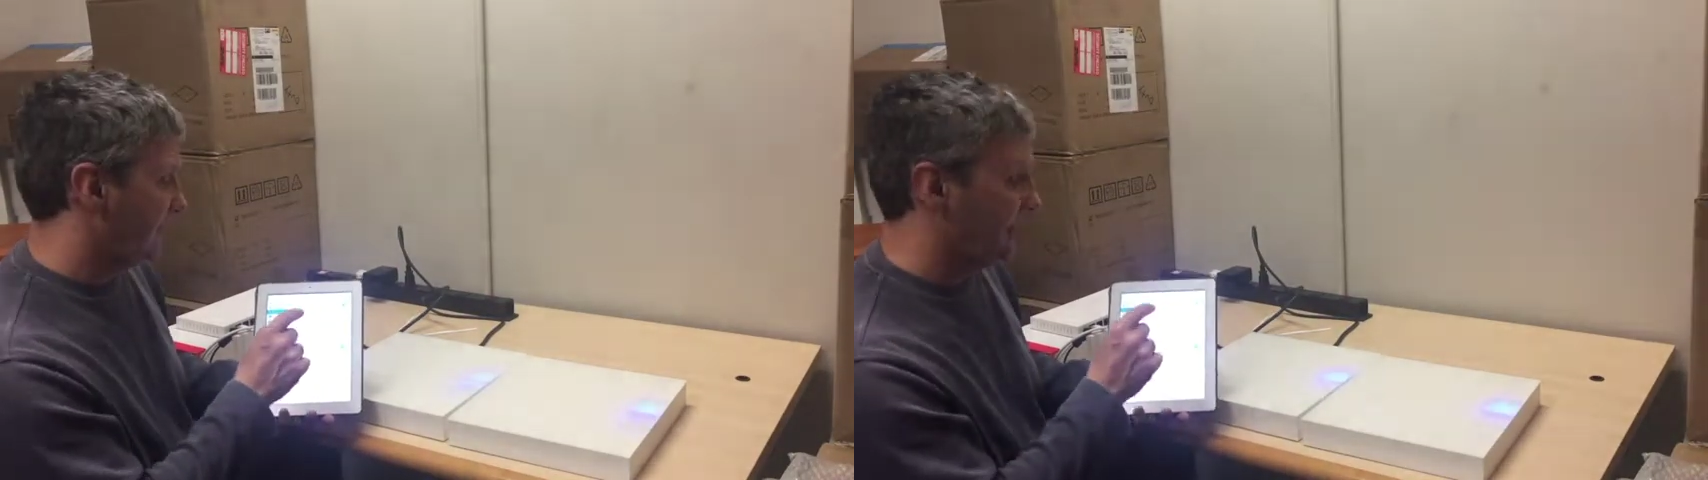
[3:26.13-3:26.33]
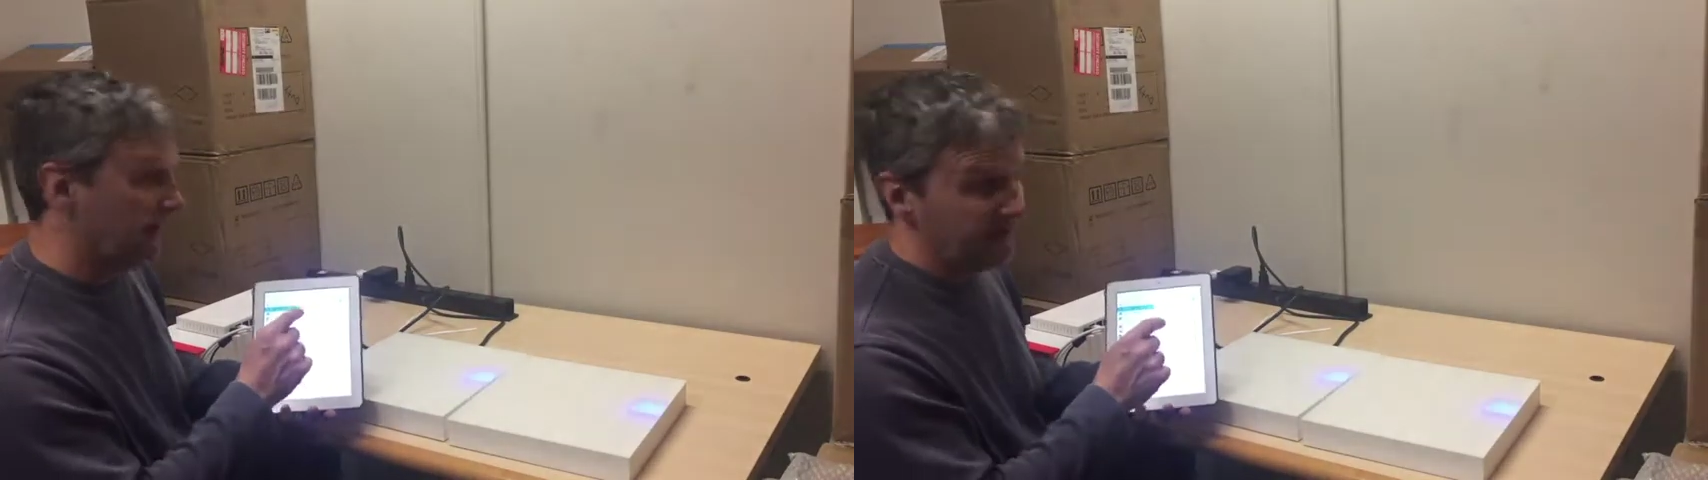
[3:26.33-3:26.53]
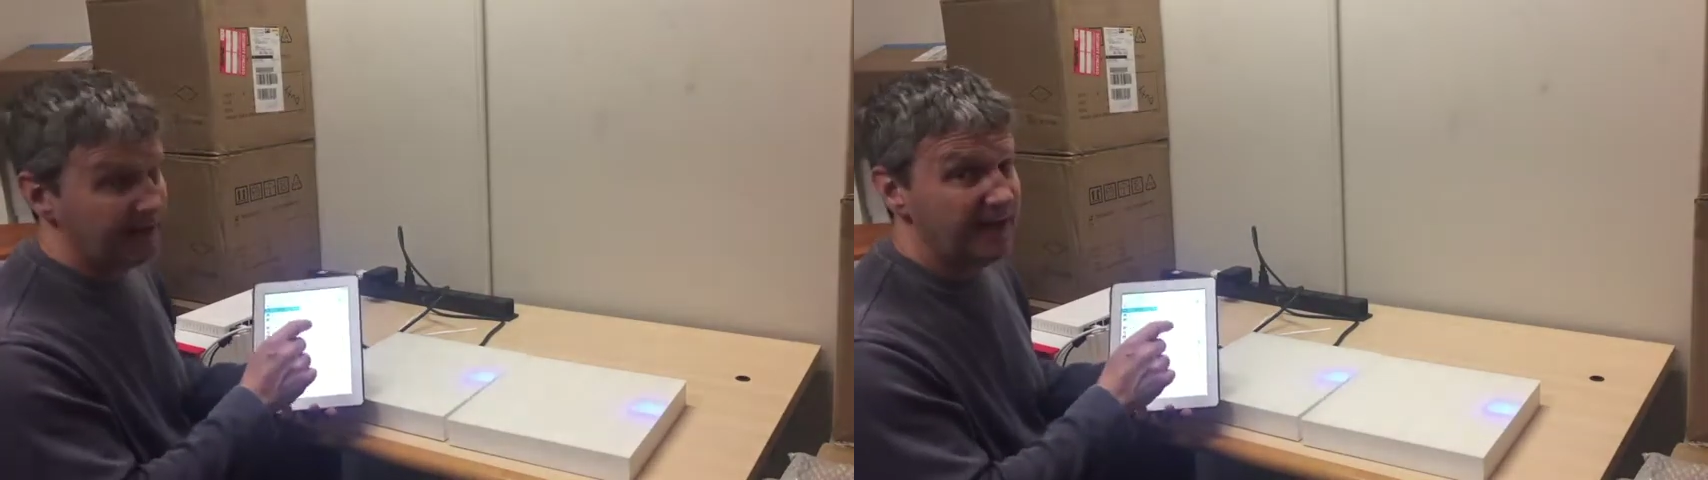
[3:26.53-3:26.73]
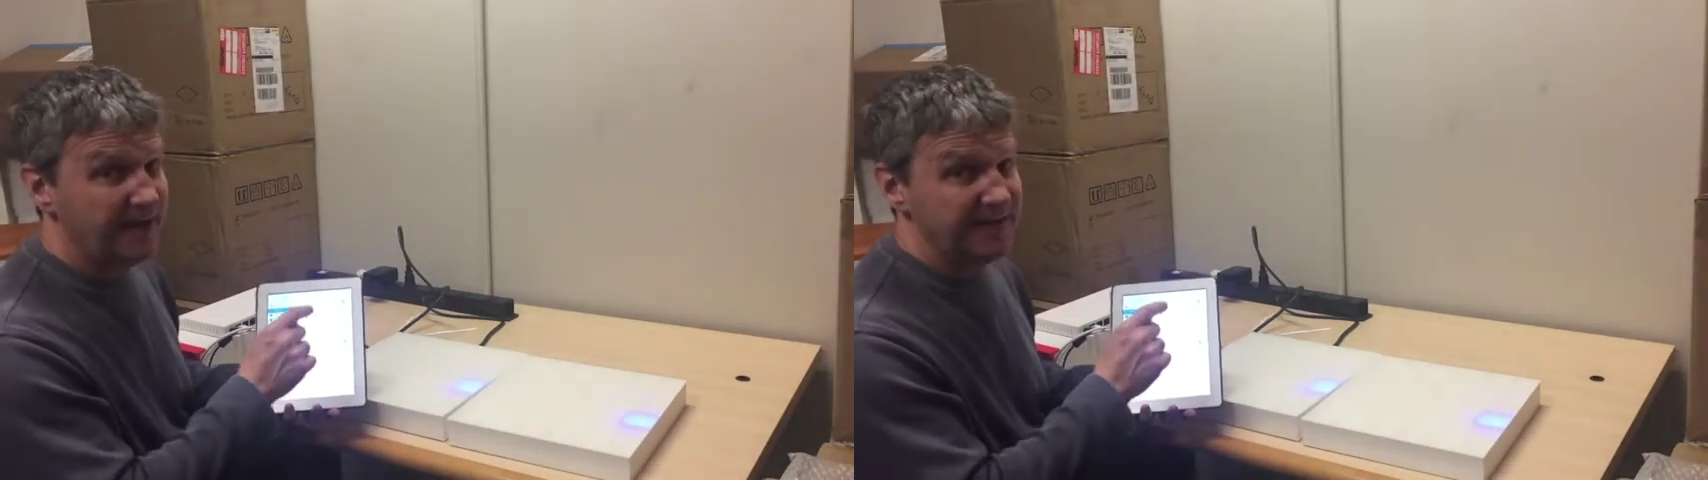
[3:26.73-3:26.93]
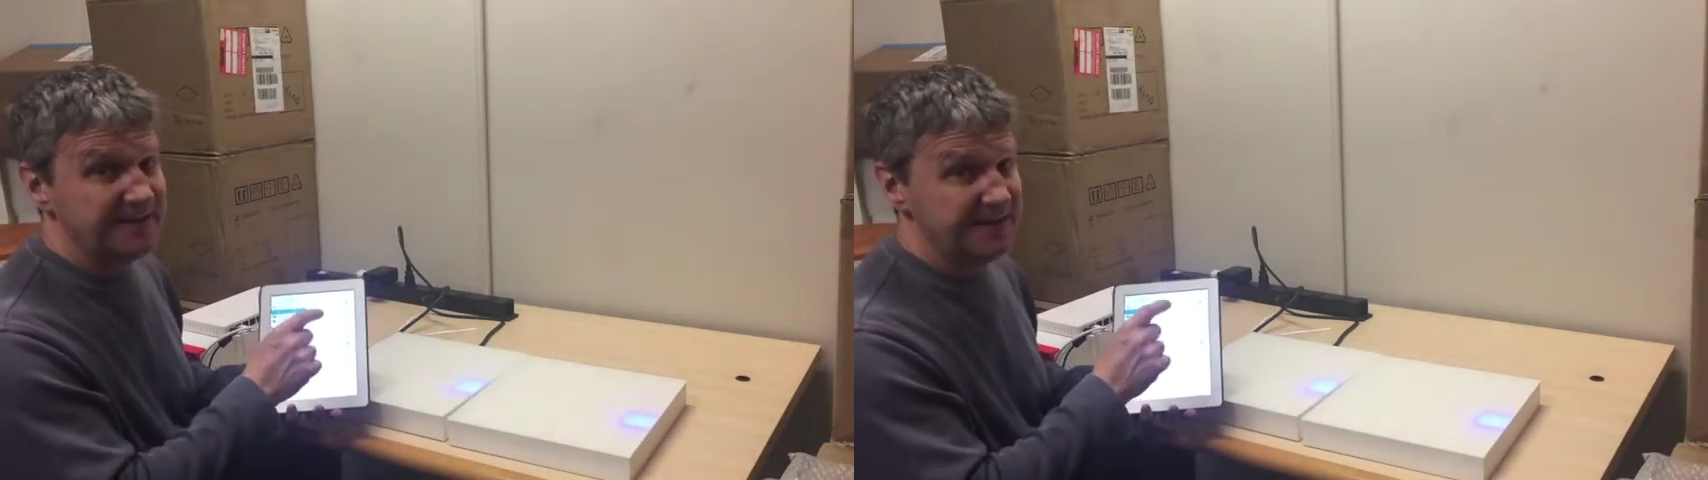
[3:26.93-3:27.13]
Again,
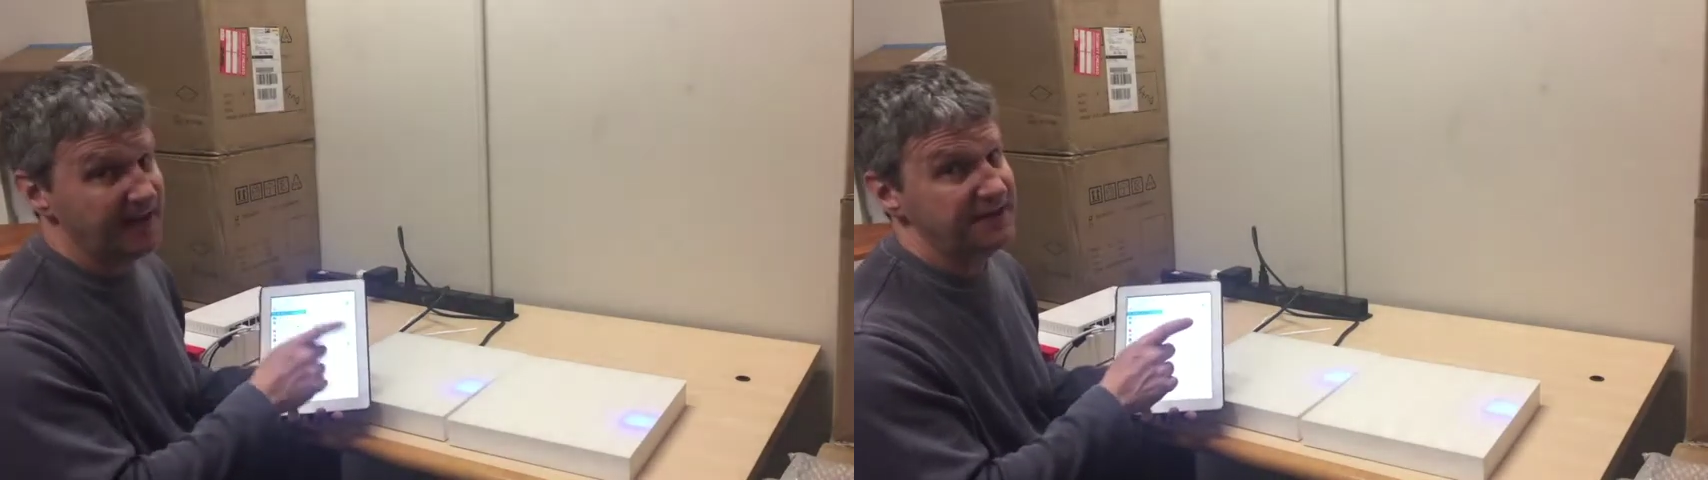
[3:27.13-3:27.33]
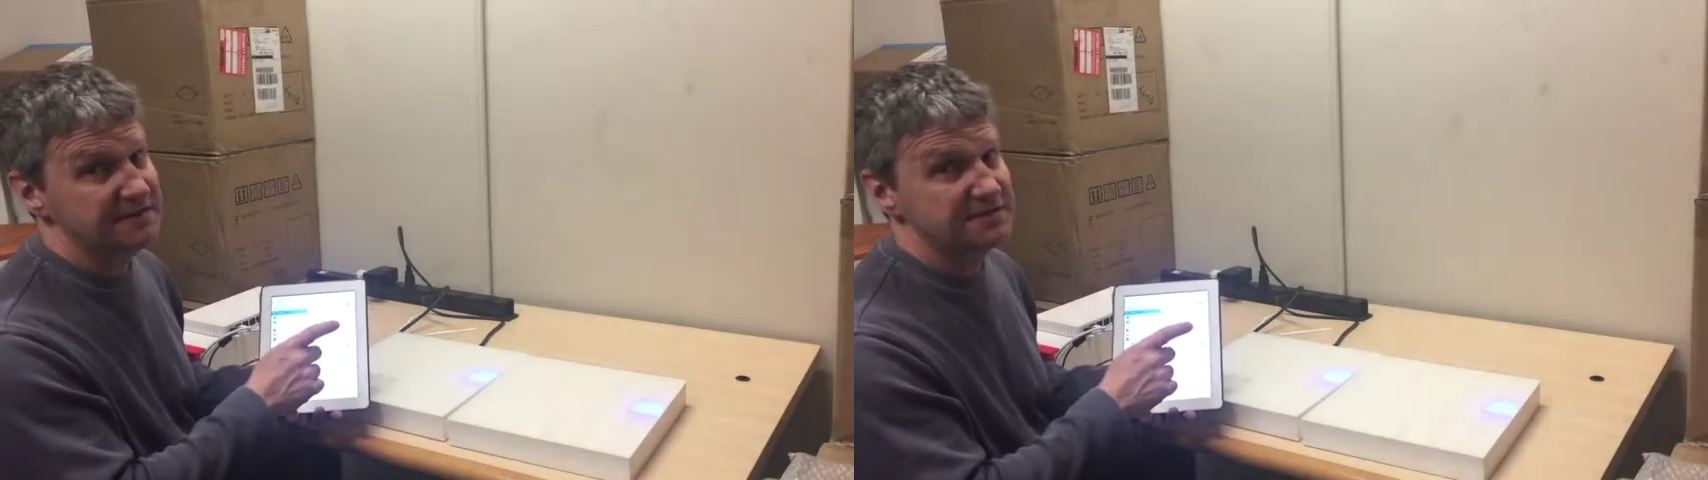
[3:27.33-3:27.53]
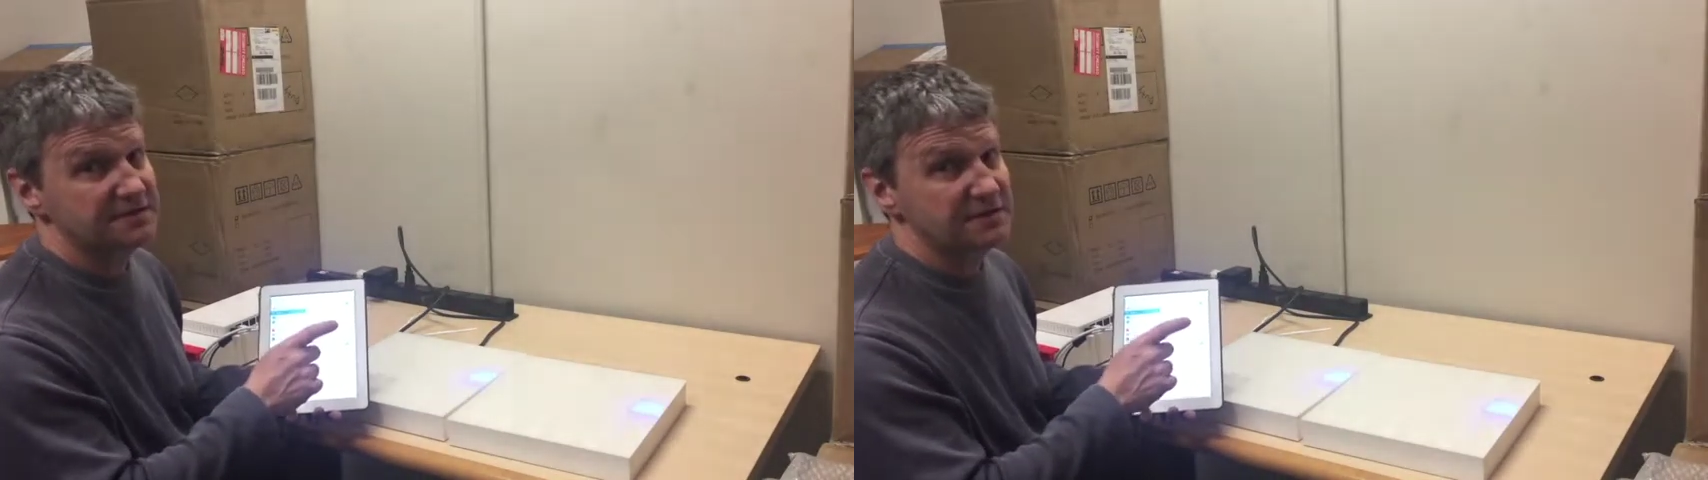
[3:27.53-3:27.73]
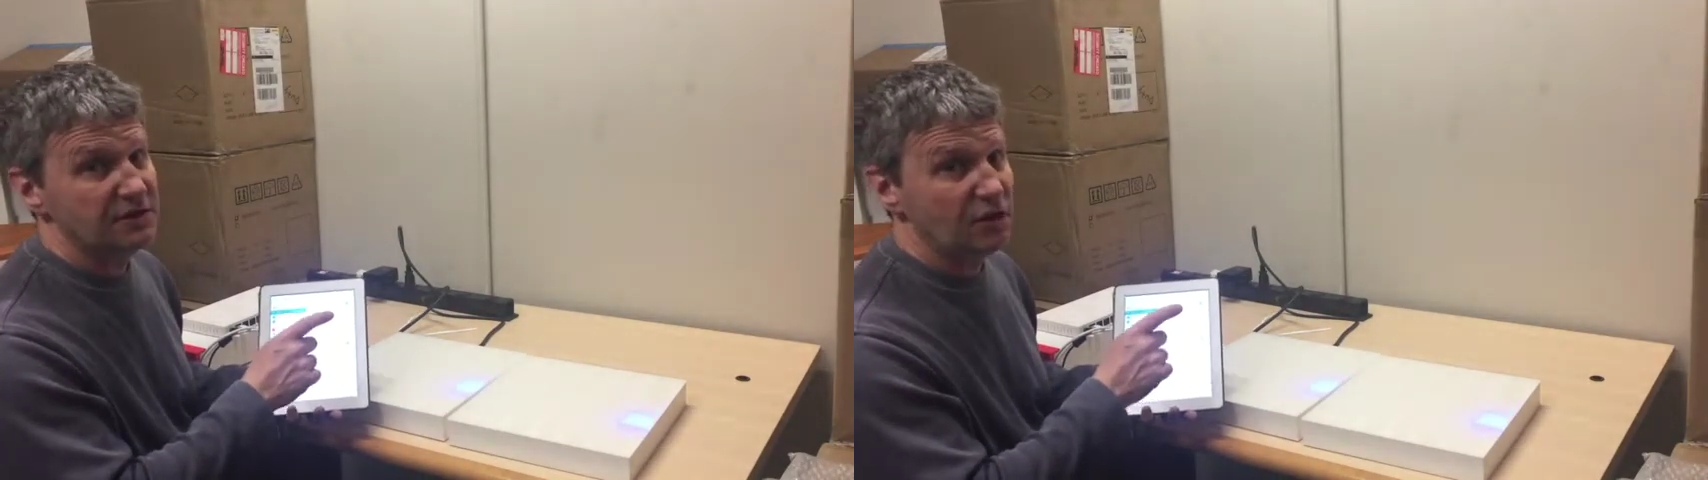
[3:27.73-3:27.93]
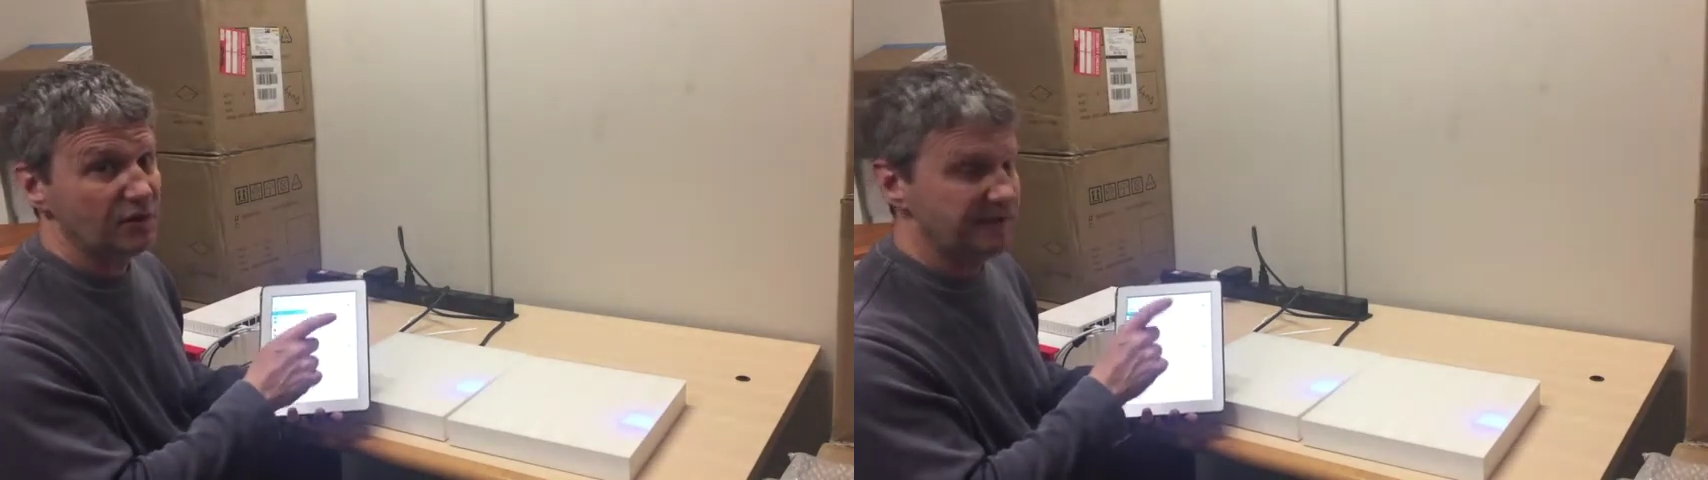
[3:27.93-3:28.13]
LED lights,
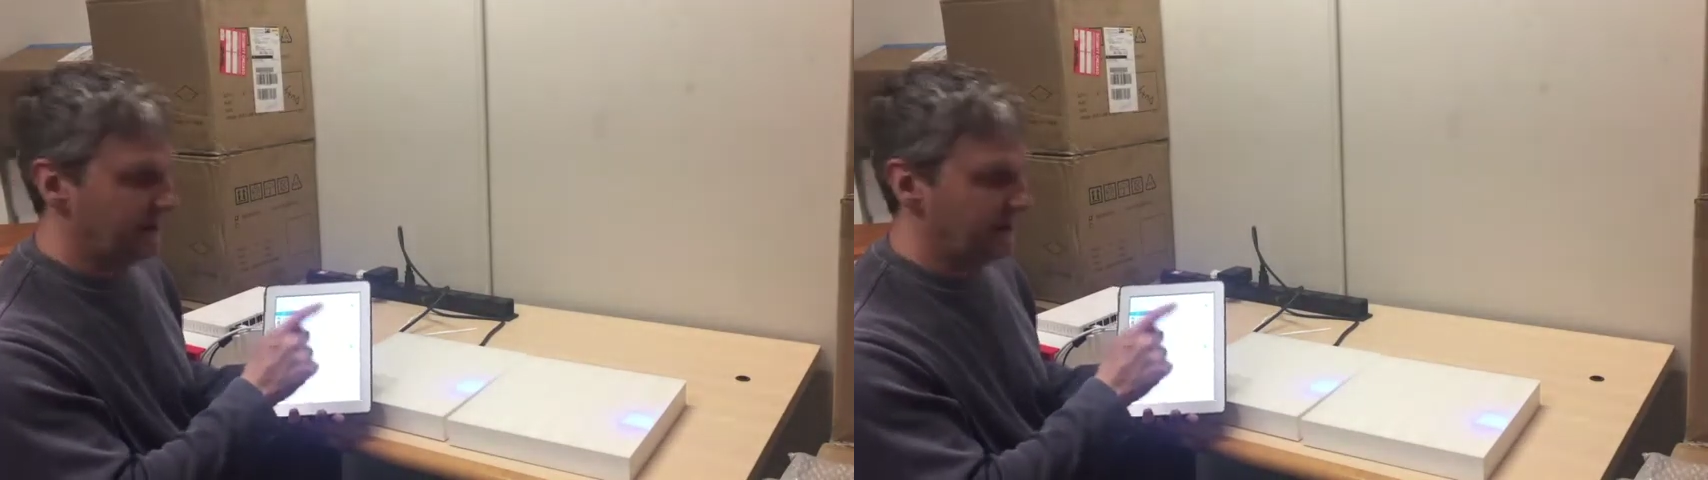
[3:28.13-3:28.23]
all in